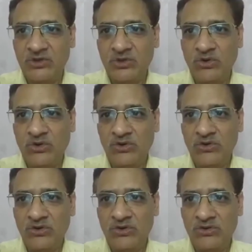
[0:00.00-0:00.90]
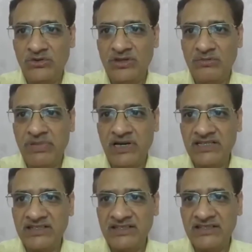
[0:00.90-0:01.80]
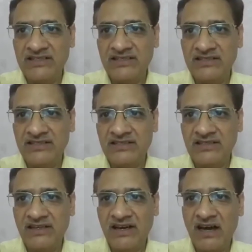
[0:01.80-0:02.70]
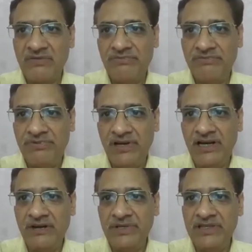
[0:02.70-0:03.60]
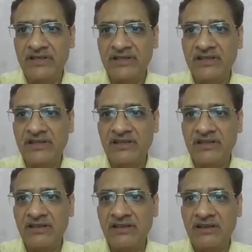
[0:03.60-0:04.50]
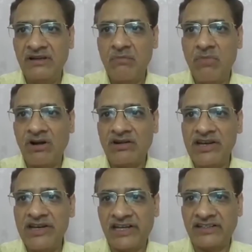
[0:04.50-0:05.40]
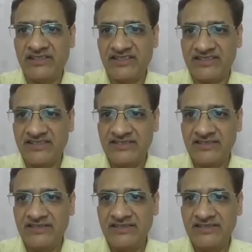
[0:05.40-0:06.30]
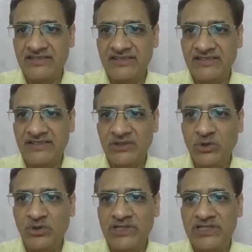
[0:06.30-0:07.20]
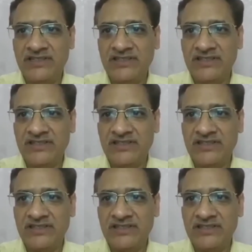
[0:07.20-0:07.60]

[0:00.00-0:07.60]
So the birds are filled with watery nectar so it is